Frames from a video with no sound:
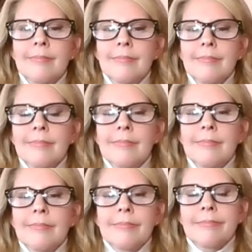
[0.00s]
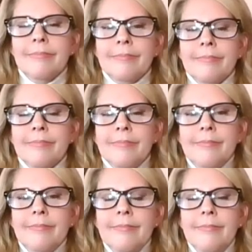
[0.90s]

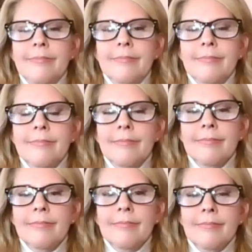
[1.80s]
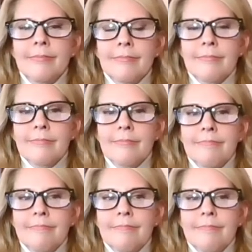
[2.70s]

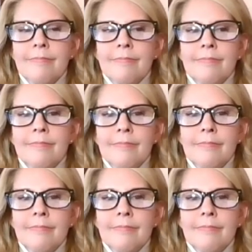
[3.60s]
[no speech]